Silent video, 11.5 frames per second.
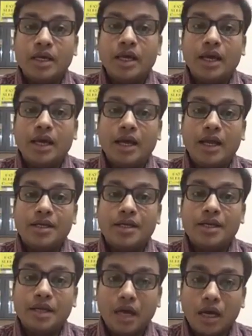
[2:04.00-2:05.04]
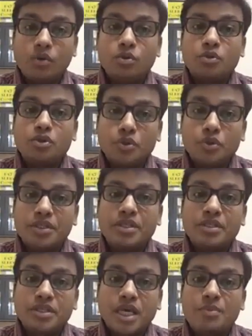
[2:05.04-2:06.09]
And now during this
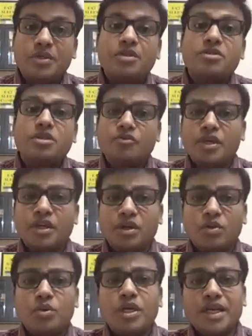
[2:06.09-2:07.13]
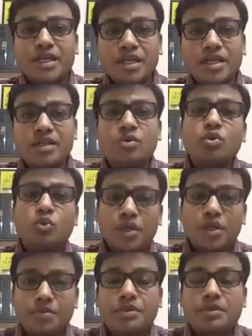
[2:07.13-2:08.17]
time, it's somewhere around 18 to
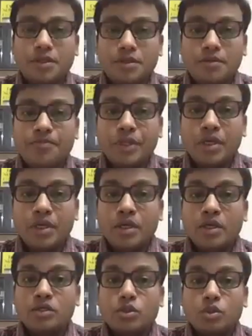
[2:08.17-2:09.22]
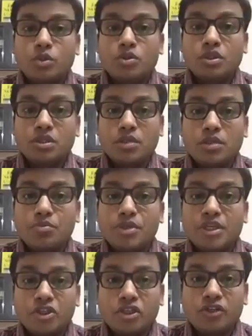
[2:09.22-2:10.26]
20%. So this is a
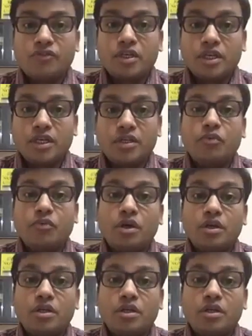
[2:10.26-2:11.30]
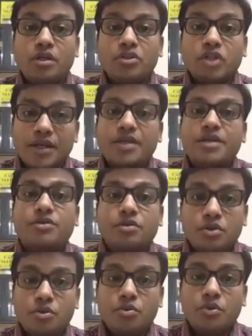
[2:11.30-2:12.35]
big shift in what China is
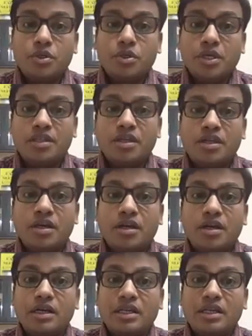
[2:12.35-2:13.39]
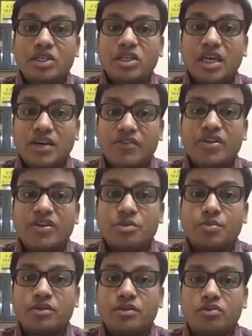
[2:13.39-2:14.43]
contributing, and they are touching every
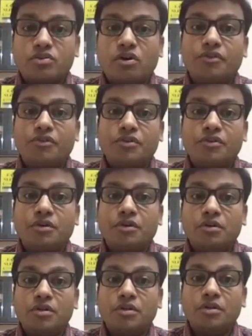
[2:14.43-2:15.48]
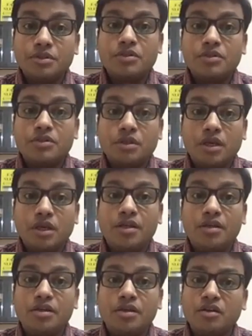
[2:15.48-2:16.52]
aspects of the business
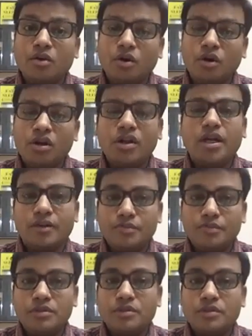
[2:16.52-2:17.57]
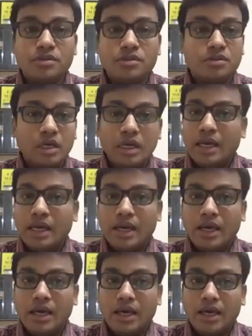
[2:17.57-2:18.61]
and all kind of businesses
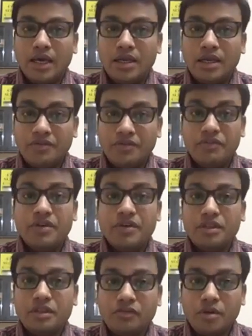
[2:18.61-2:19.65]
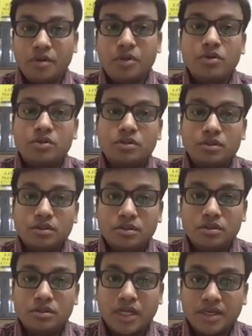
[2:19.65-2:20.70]
and everywhere in the world, because
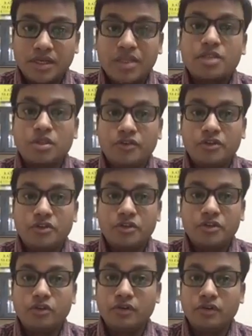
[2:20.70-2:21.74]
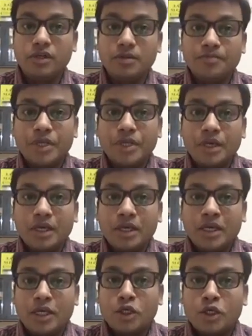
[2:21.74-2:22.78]
China is manufacturing for the world.
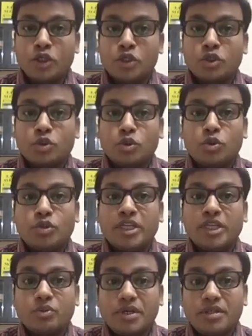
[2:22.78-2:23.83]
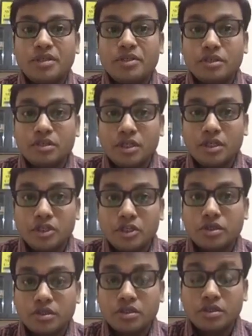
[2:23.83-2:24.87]
So that's why this
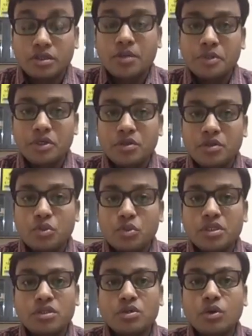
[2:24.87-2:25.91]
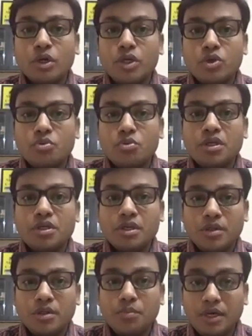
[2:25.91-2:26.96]
disruption, which is going to be
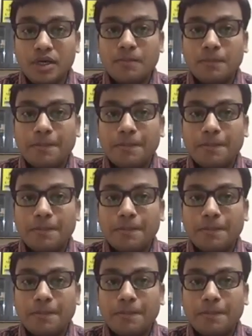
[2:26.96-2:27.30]
really big.